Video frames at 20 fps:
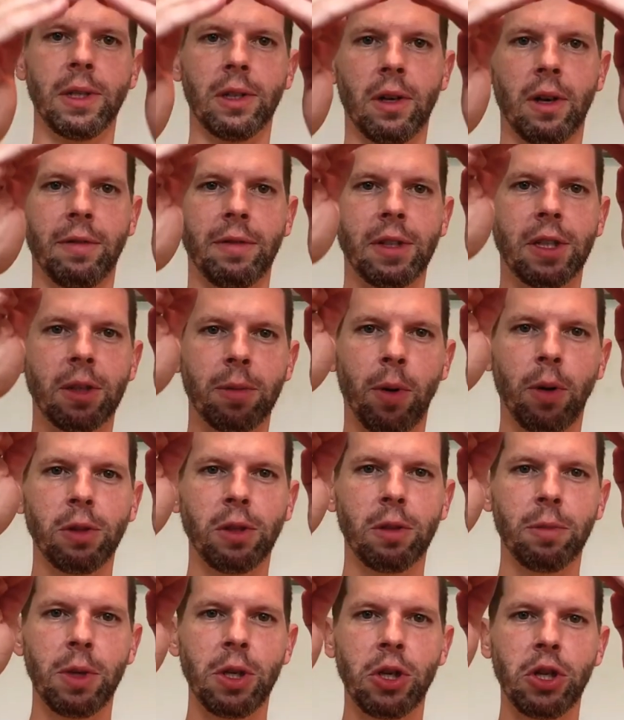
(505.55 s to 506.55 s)
So if it's
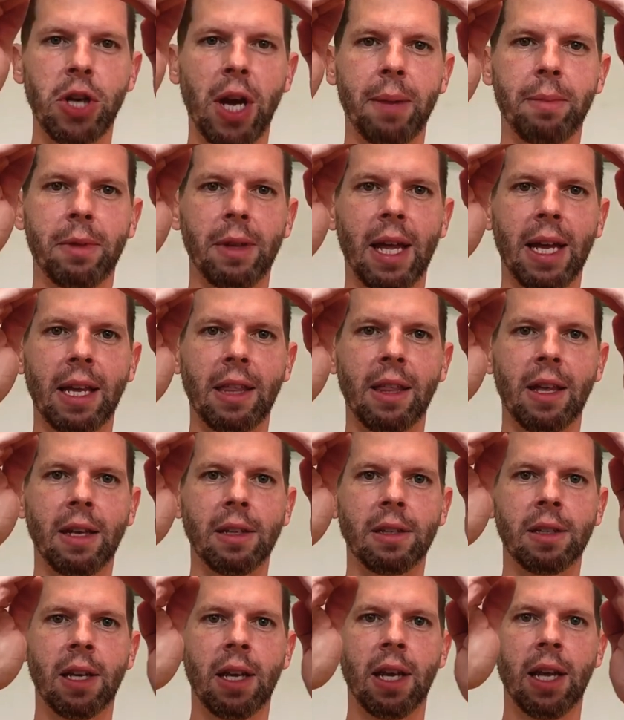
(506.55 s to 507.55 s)
supposed to be shaped like
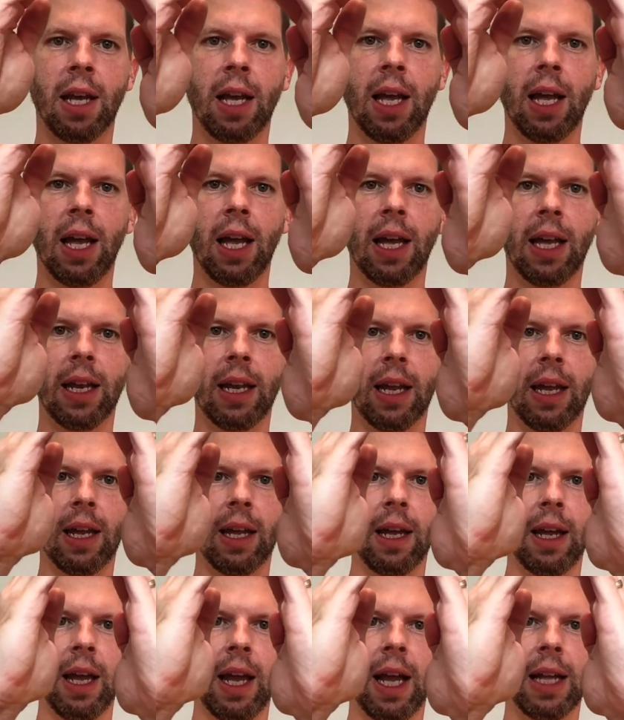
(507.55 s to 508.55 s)
this and
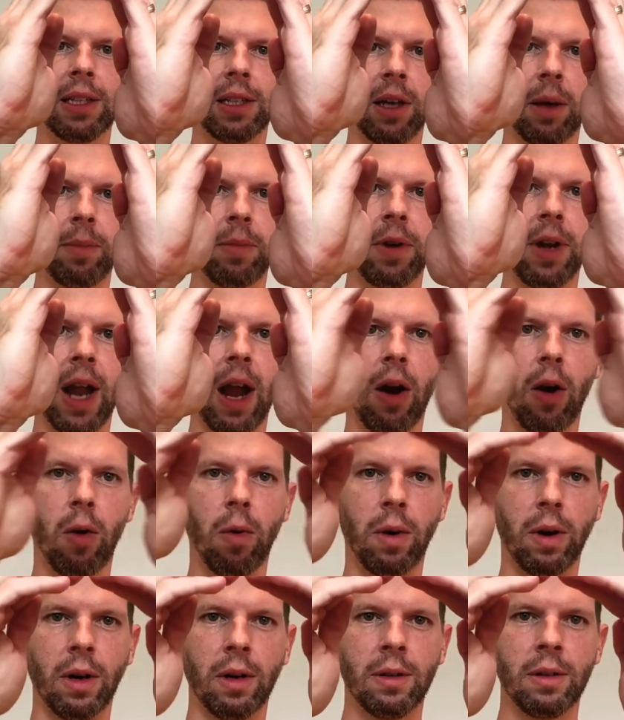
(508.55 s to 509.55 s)
ends up
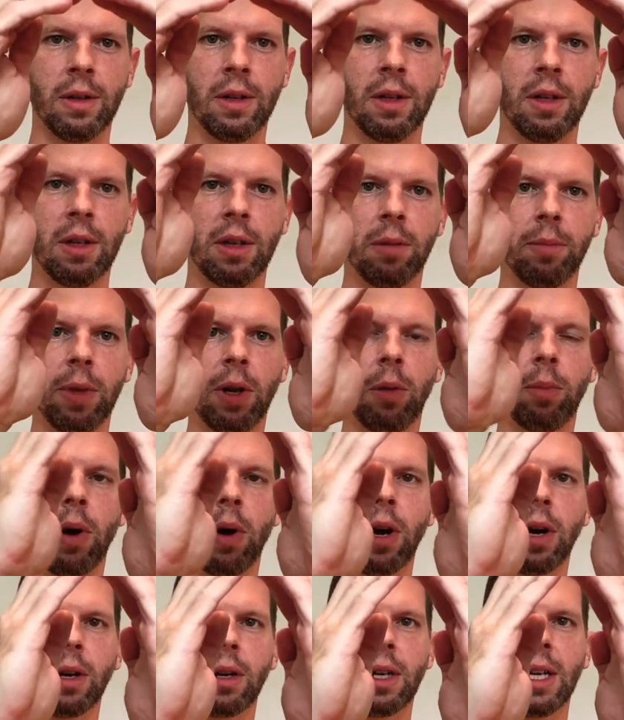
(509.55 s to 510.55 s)
narrower, the middle
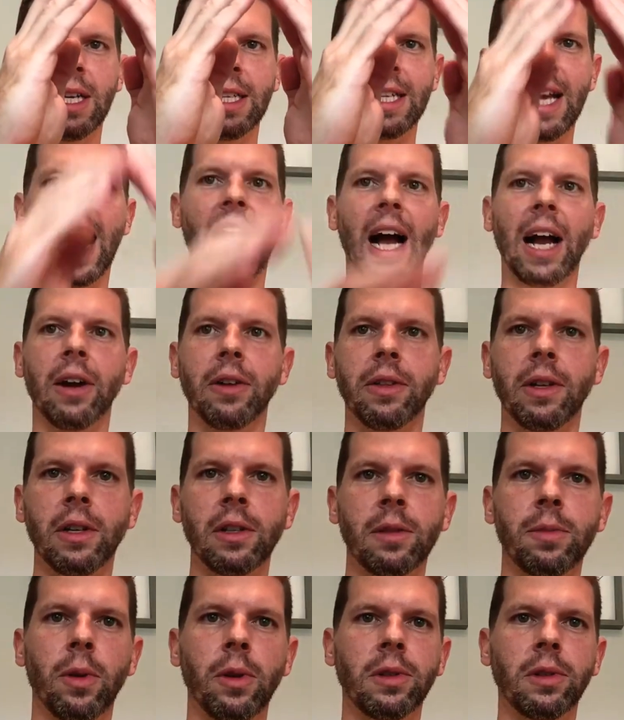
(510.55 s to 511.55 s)
part is higher than
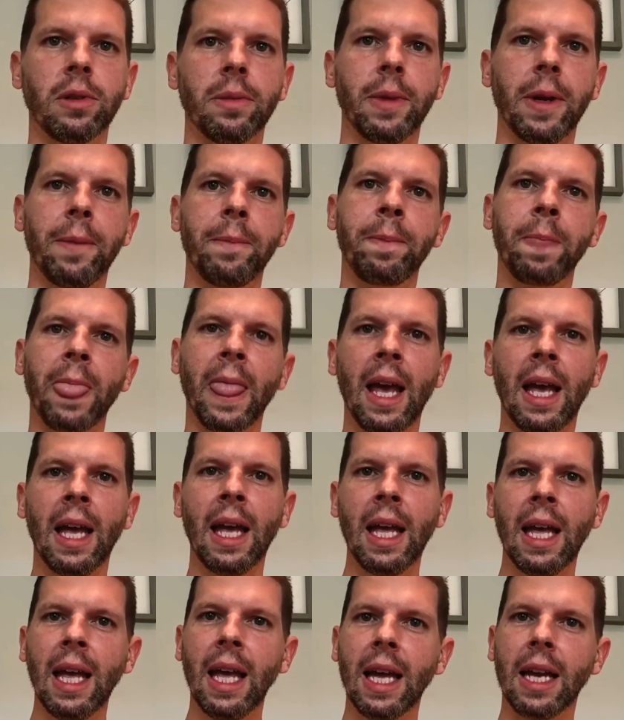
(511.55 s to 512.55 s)
it's supposed to be.
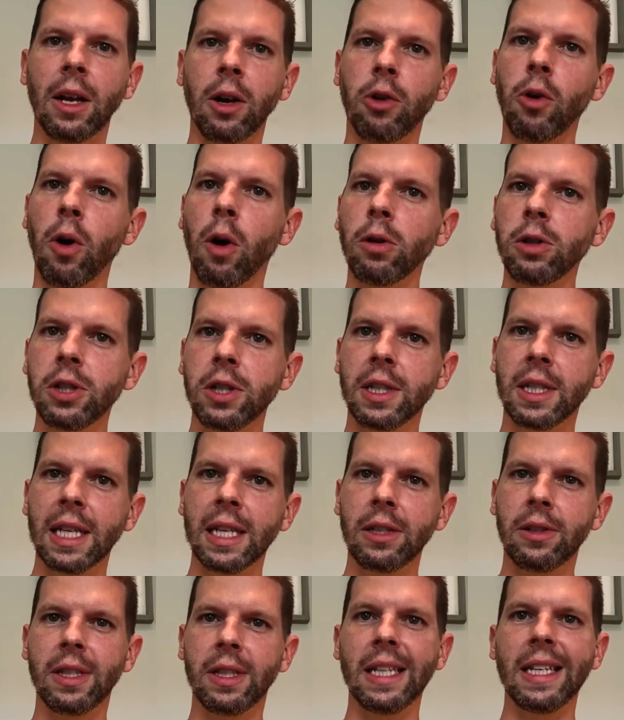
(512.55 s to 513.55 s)
It encroaches
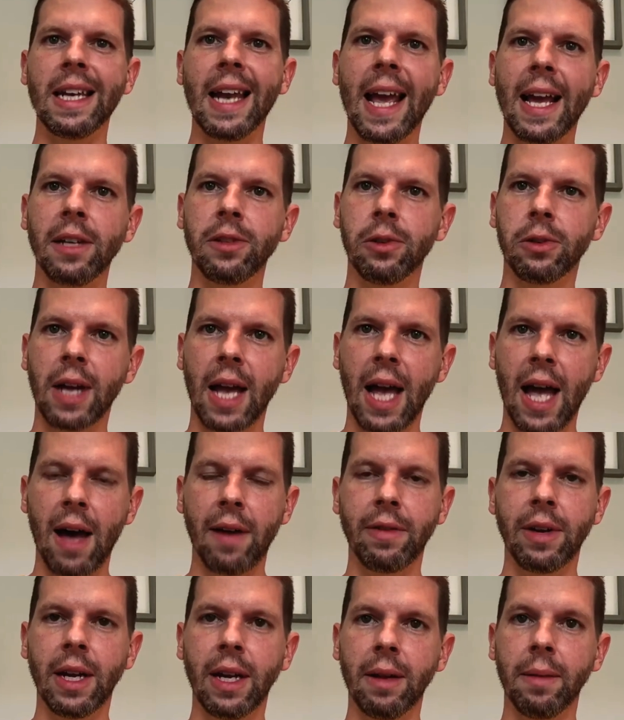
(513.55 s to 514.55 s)
into the nasal
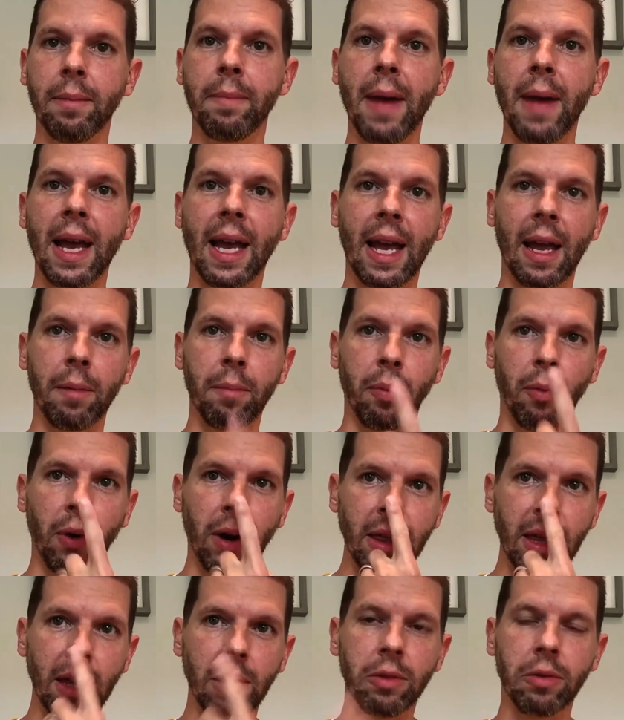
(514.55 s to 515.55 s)
cavity, making
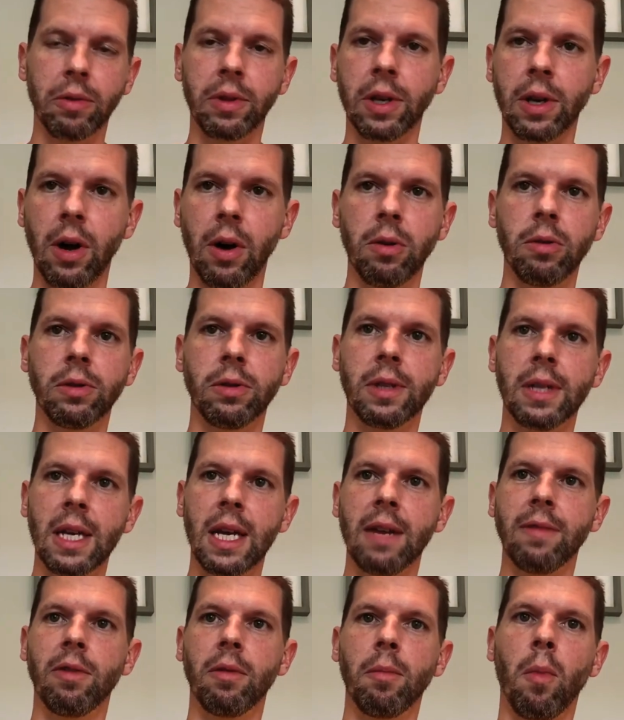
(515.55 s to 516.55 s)
breathing through the nose
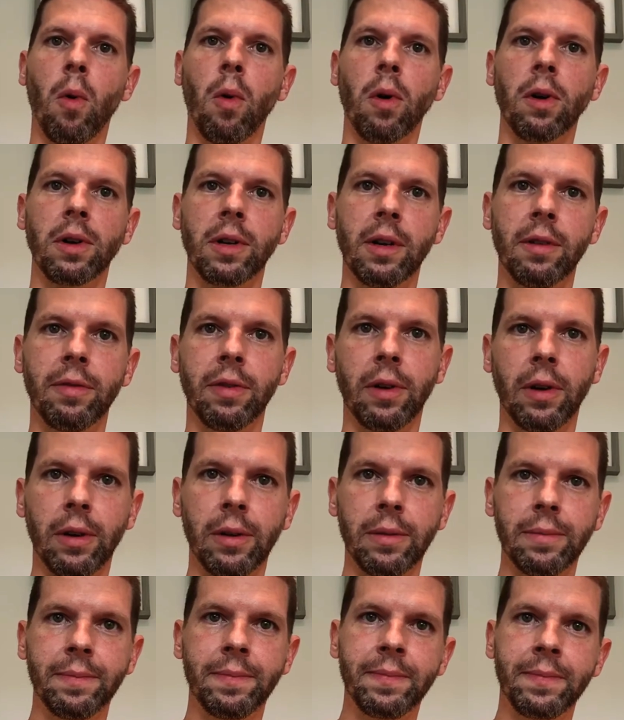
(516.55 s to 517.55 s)
even more
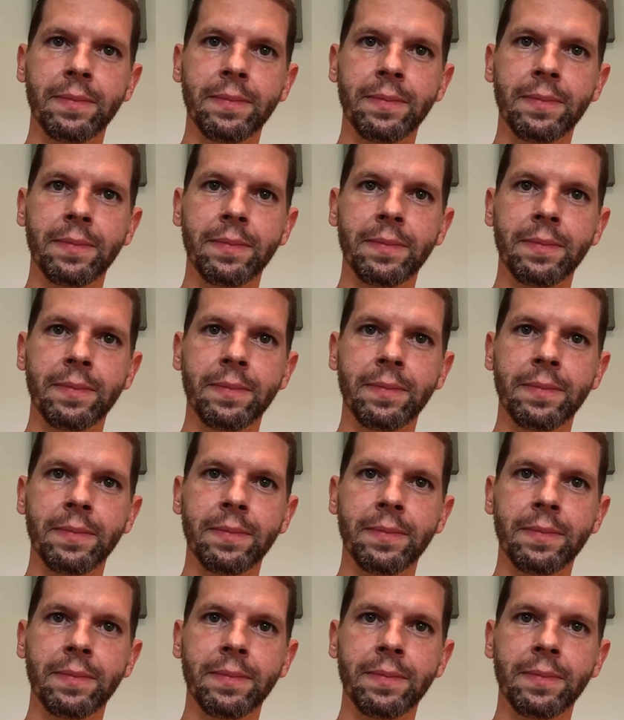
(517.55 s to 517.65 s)
difficult.